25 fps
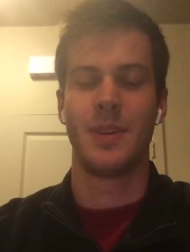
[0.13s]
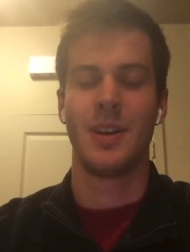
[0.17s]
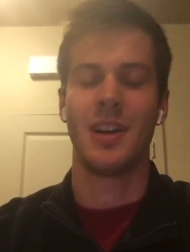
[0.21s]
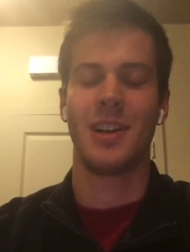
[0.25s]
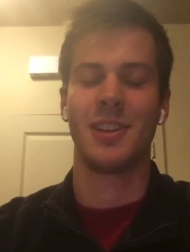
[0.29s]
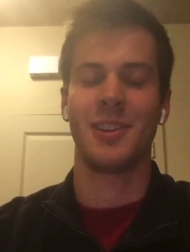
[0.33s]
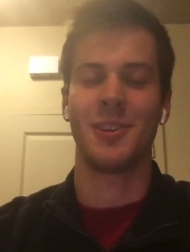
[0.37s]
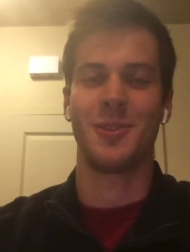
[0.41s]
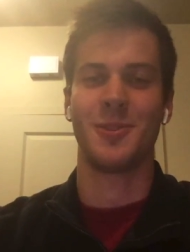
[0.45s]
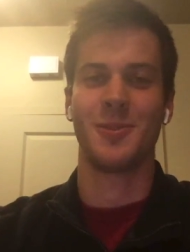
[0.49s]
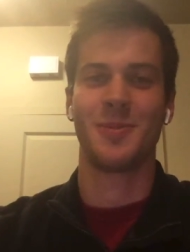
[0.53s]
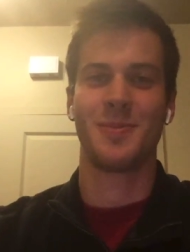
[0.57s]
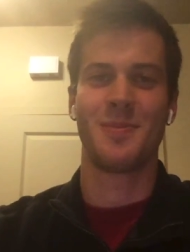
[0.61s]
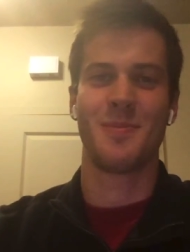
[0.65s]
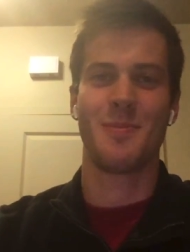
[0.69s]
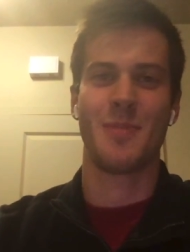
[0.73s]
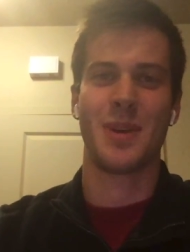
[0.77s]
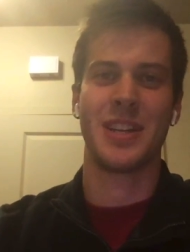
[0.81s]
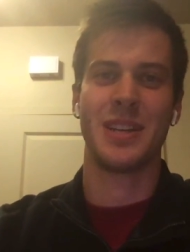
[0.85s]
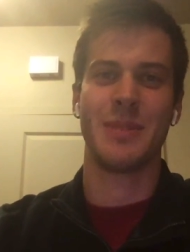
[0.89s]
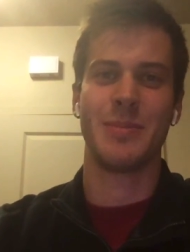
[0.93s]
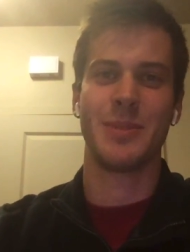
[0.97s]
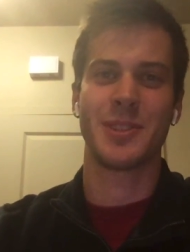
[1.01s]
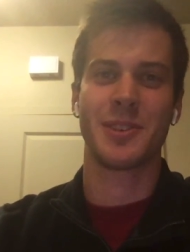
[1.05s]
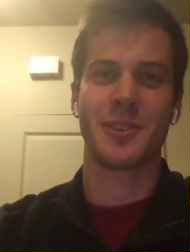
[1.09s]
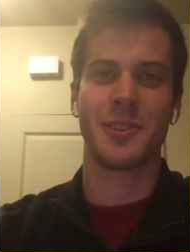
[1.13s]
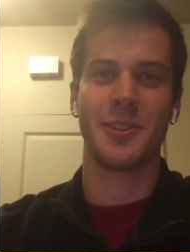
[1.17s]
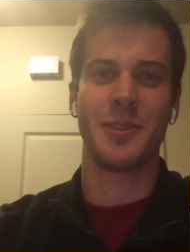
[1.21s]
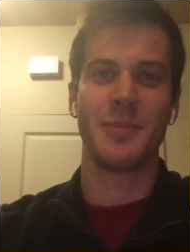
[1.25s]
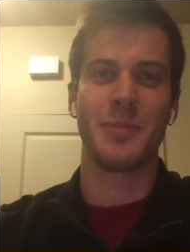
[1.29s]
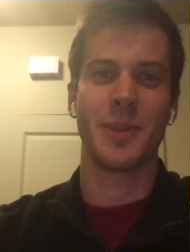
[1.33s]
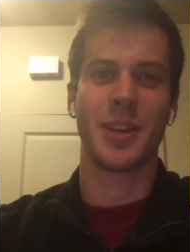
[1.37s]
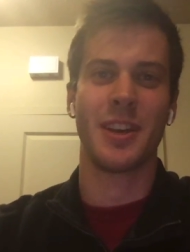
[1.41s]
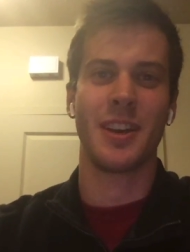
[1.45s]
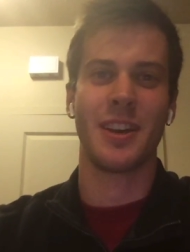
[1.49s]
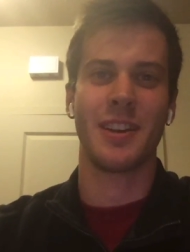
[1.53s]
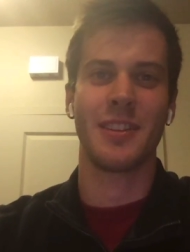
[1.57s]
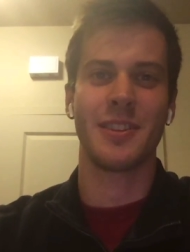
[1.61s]
Hello, my name is Clint
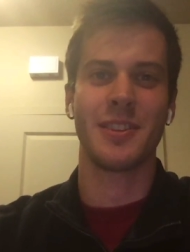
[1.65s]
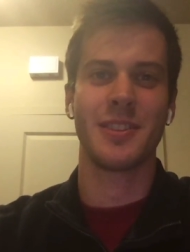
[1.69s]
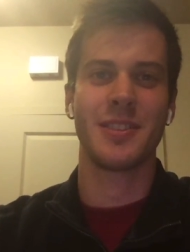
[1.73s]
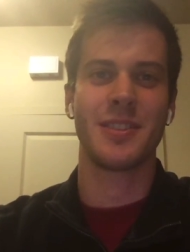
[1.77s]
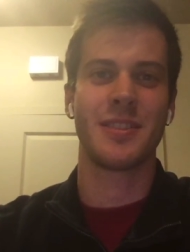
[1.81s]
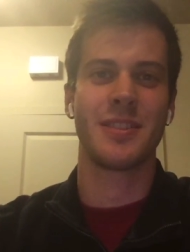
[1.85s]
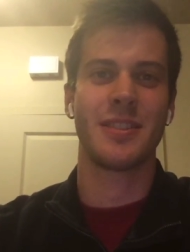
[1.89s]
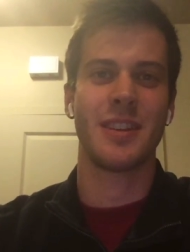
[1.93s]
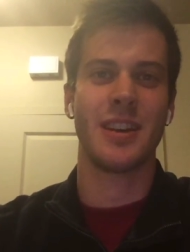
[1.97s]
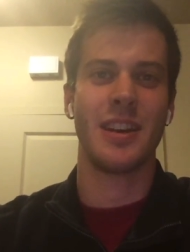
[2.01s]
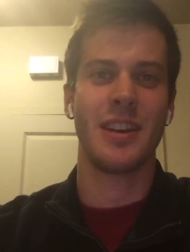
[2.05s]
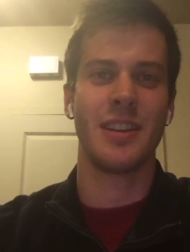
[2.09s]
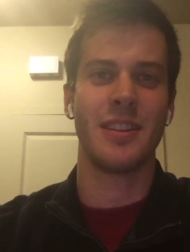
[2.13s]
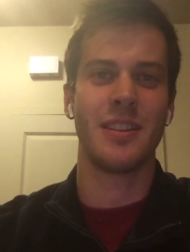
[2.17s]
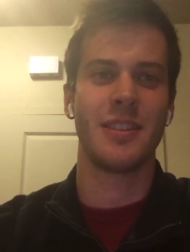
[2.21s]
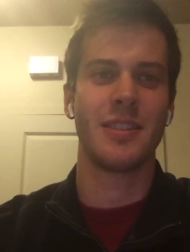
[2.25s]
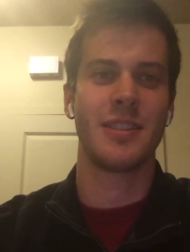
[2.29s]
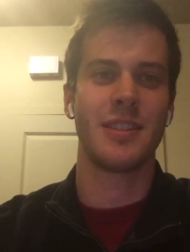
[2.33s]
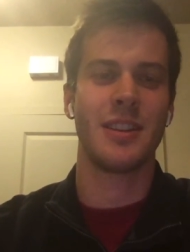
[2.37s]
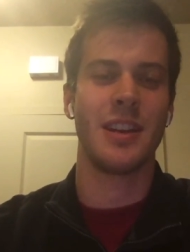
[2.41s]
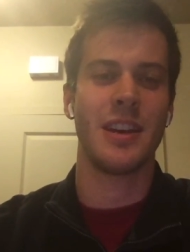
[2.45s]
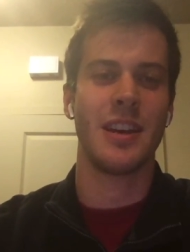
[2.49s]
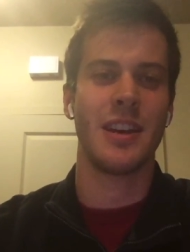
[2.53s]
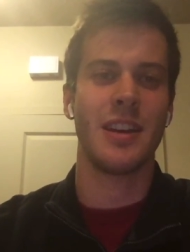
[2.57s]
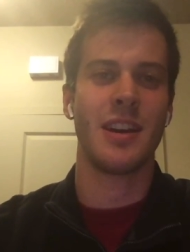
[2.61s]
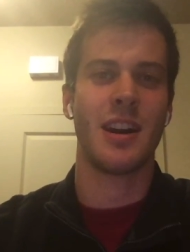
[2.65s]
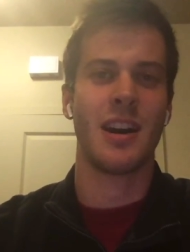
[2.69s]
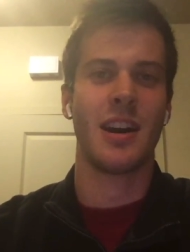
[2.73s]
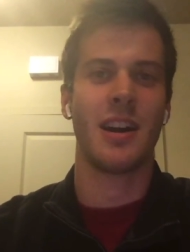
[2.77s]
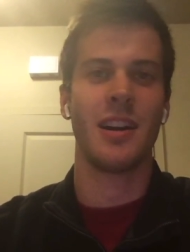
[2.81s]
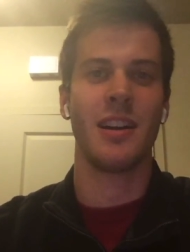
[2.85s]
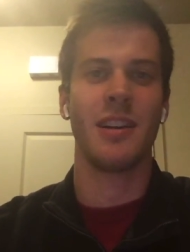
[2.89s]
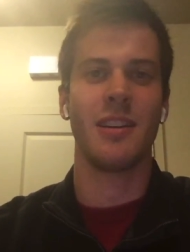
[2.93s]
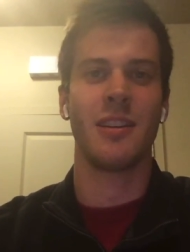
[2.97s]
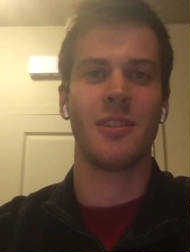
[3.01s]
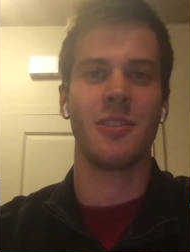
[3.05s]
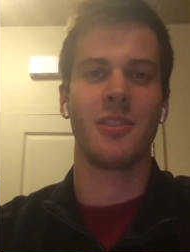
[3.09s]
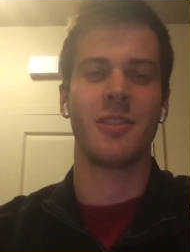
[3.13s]
McCandless, and today
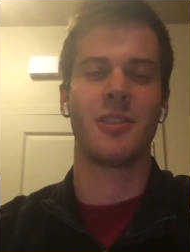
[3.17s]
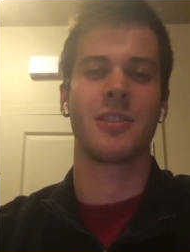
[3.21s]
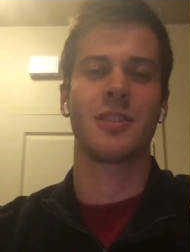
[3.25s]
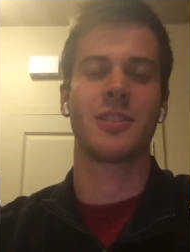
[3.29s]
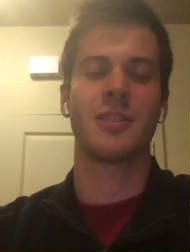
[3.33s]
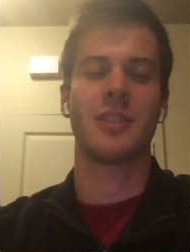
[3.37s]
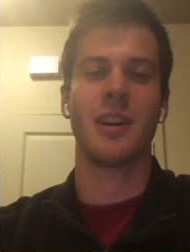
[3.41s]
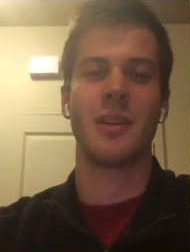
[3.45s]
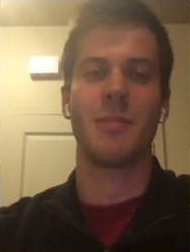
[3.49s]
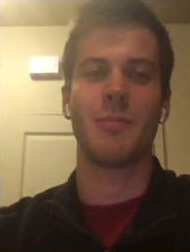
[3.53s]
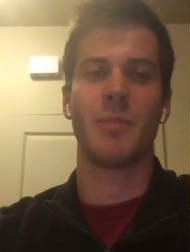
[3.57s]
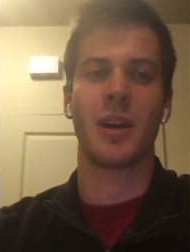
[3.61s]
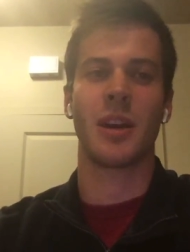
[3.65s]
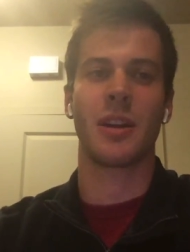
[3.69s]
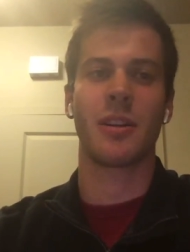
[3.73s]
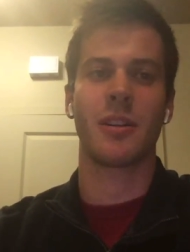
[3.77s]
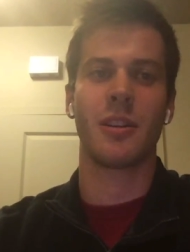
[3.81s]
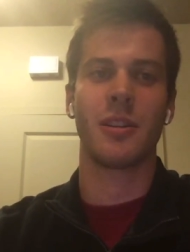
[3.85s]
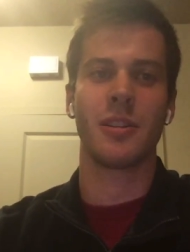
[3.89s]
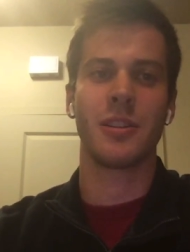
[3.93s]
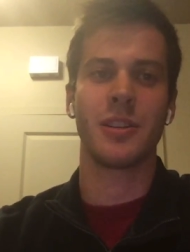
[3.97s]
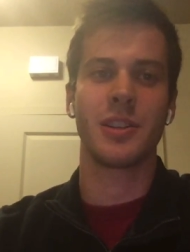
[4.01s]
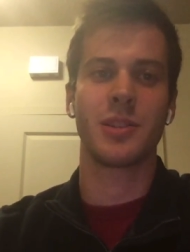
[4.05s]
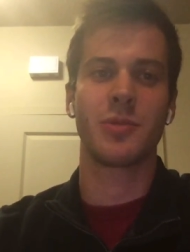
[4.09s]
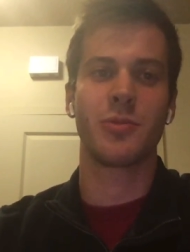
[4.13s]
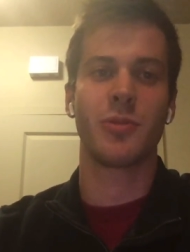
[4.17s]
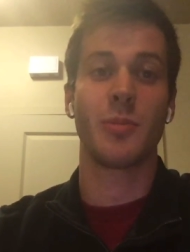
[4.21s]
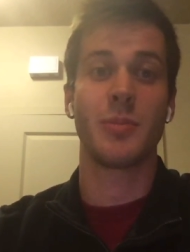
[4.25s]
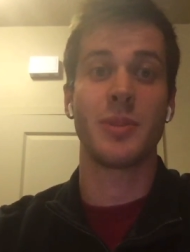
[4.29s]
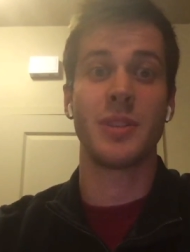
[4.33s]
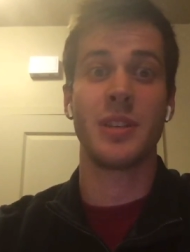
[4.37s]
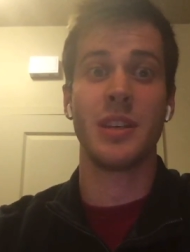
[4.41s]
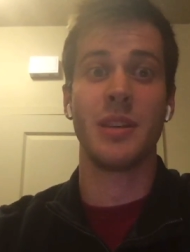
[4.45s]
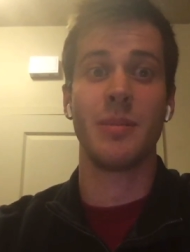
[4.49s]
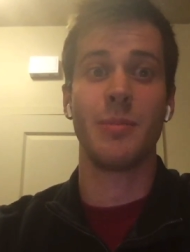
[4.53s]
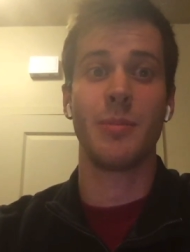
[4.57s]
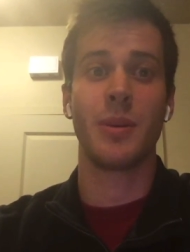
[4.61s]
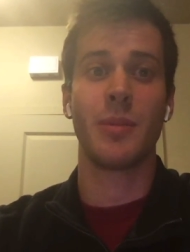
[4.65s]
I, alongside my colleagues from
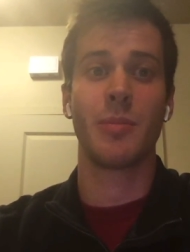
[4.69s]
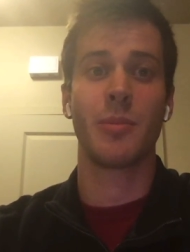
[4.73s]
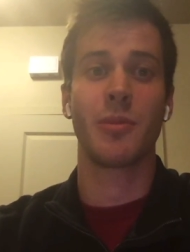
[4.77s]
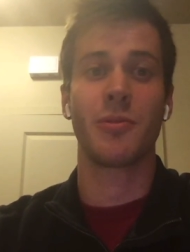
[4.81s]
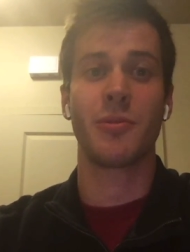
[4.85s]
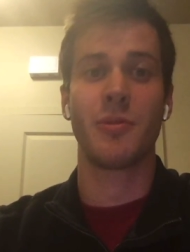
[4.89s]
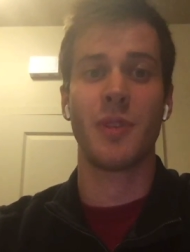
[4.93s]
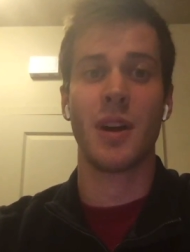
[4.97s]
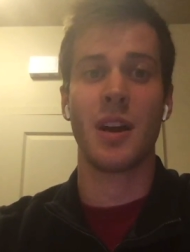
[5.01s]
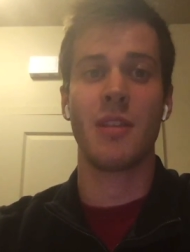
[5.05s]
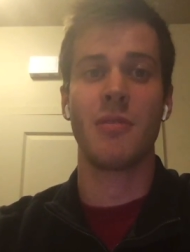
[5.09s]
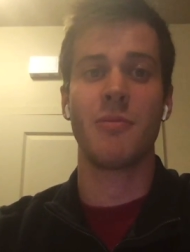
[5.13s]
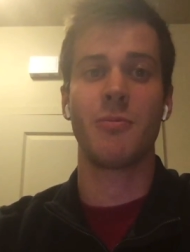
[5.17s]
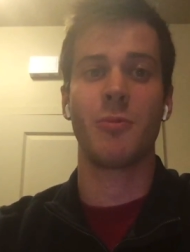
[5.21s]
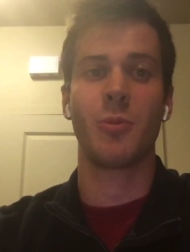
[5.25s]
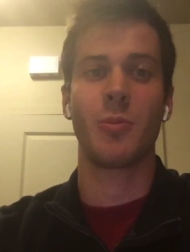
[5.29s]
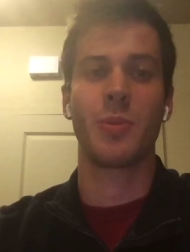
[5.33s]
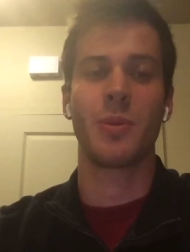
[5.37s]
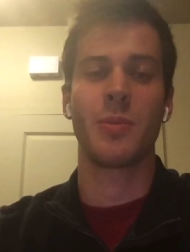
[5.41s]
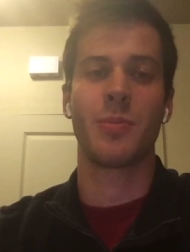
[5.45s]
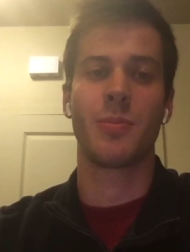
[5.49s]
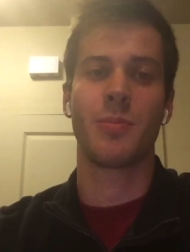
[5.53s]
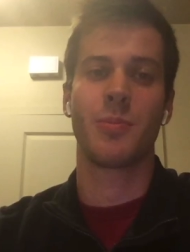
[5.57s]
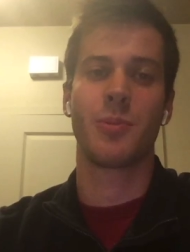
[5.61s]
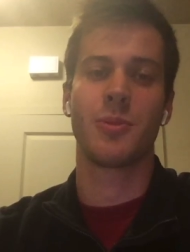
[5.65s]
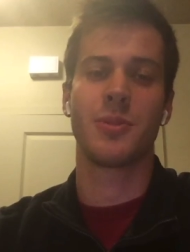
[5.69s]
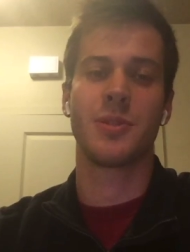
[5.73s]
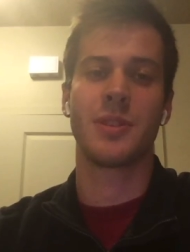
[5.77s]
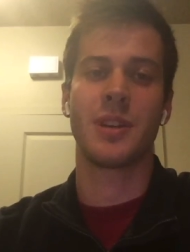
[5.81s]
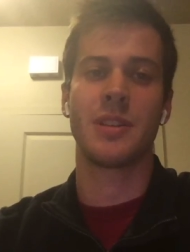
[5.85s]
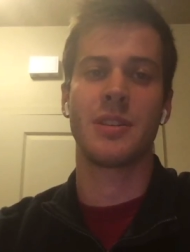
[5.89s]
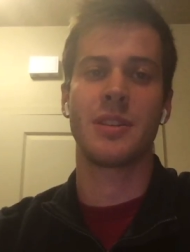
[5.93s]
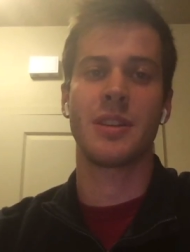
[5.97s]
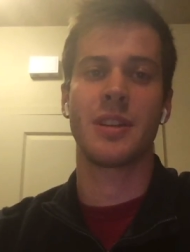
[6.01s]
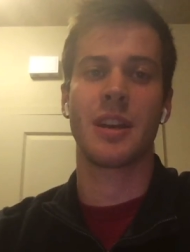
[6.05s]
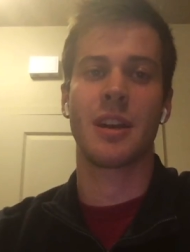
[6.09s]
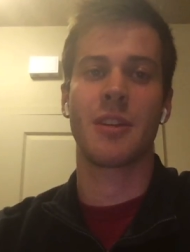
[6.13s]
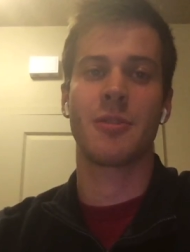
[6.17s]
team number 5, will be
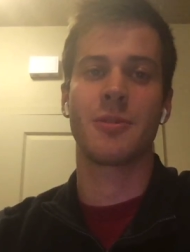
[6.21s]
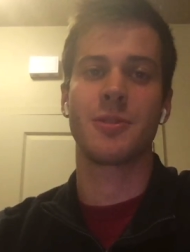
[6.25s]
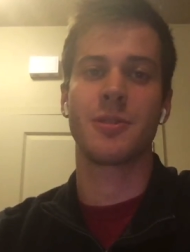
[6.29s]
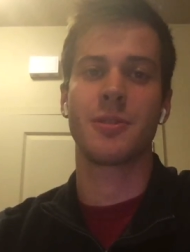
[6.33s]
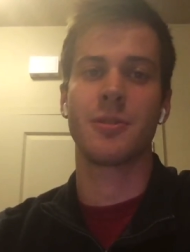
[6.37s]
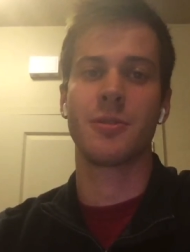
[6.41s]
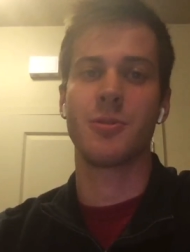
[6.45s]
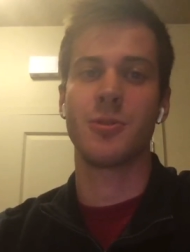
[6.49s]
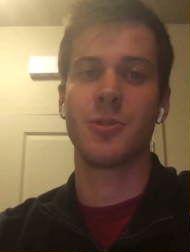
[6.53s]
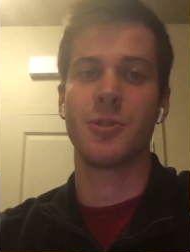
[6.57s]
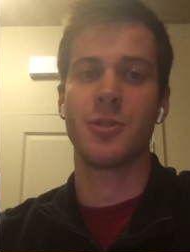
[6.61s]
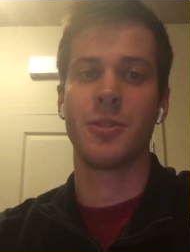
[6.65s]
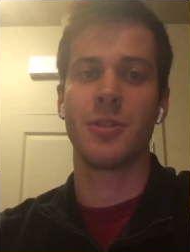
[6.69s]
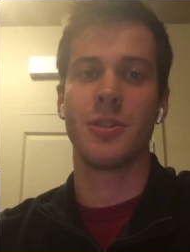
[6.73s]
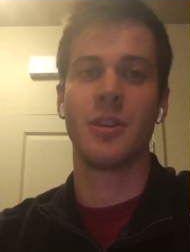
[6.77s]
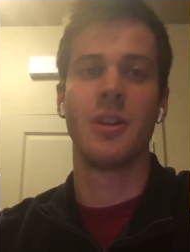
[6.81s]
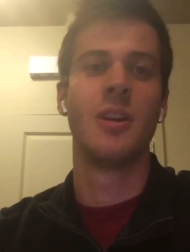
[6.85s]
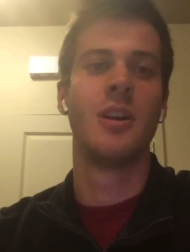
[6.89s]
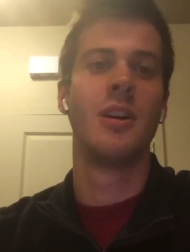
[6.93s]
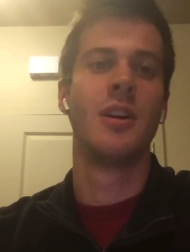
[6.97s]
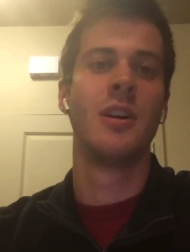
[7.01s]
presenting our solution